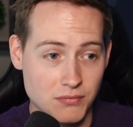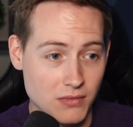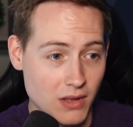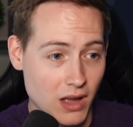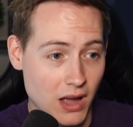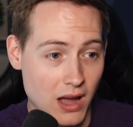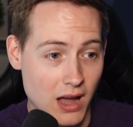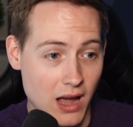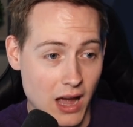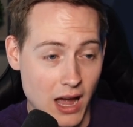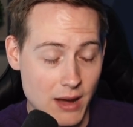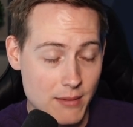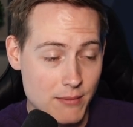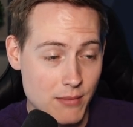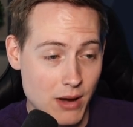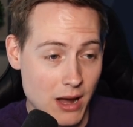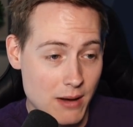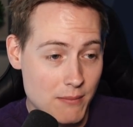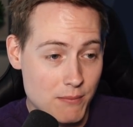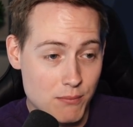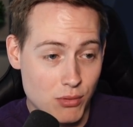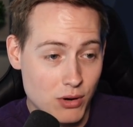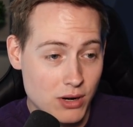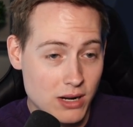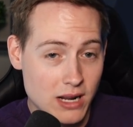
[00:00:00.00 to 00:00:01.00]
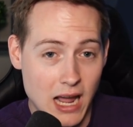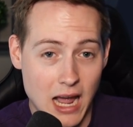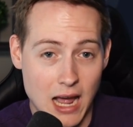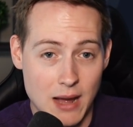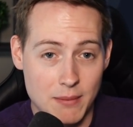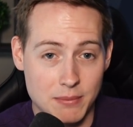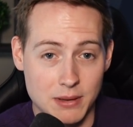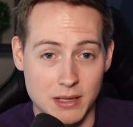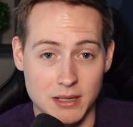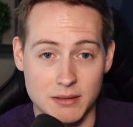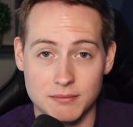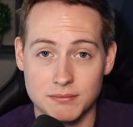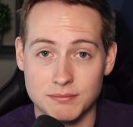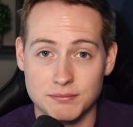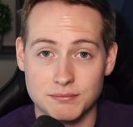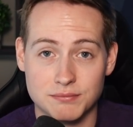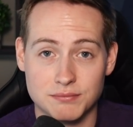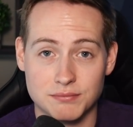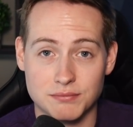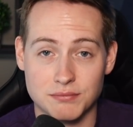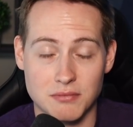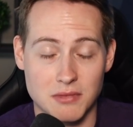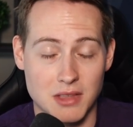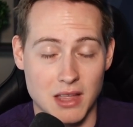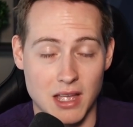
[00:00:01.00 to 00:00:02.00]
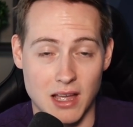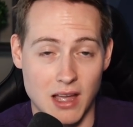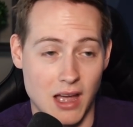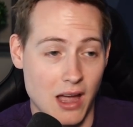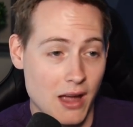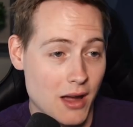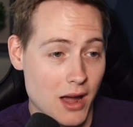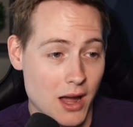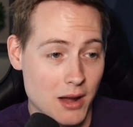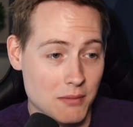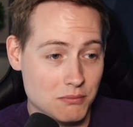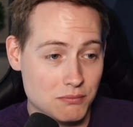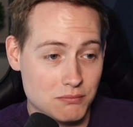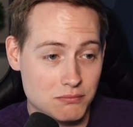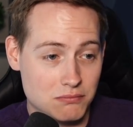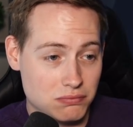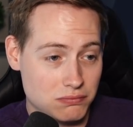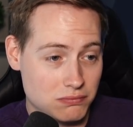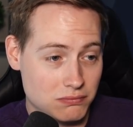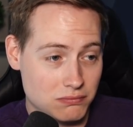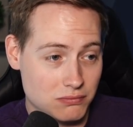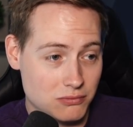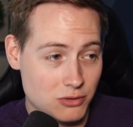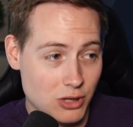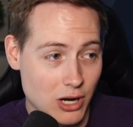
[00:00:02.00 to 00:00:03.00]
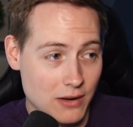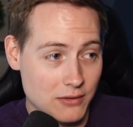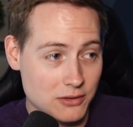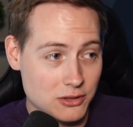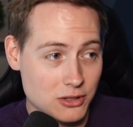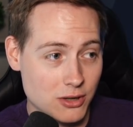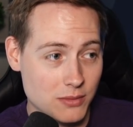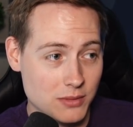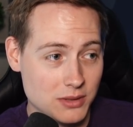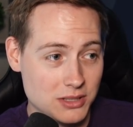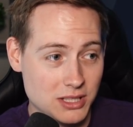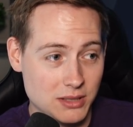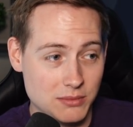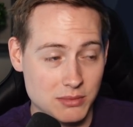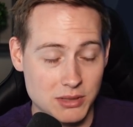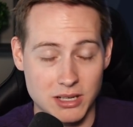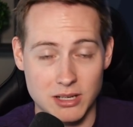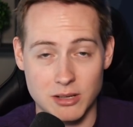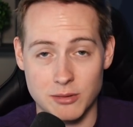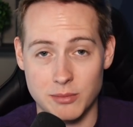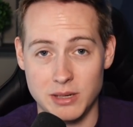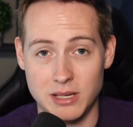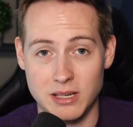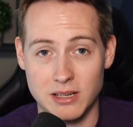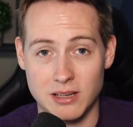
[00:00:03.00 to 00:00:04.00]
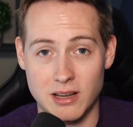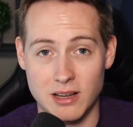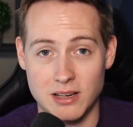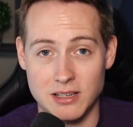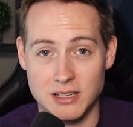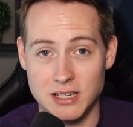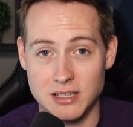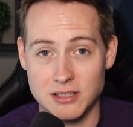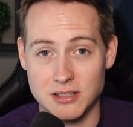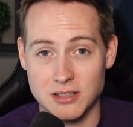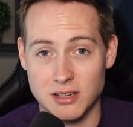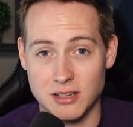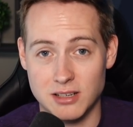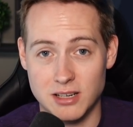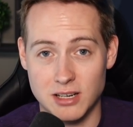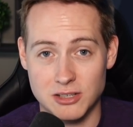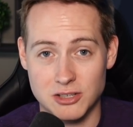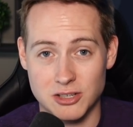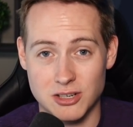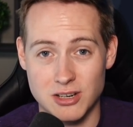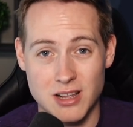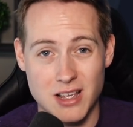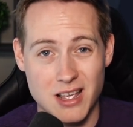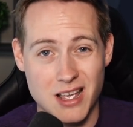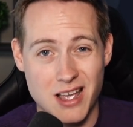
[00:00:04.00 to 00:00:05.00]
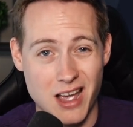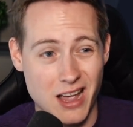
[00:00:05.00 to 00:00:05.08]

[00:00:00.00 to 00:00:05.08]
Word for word: Uh, I'm I'm pretty happy. The, I, I'm Travis Dermott seems like he'll be a, a decent addition.